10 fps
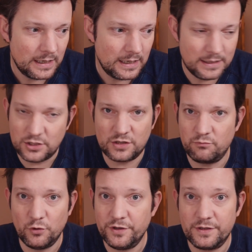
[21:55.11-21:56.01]
it just
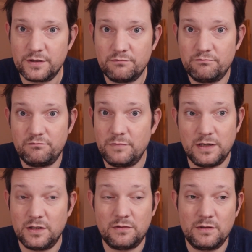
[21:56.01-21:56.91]
wouldn't, it
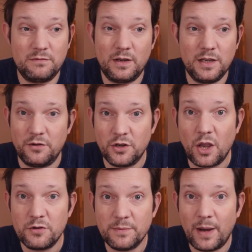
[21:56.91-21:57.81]
just, you know, you
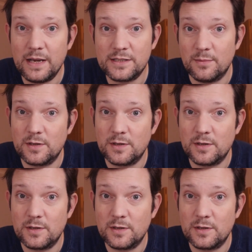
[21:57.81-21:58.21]
go to buy some.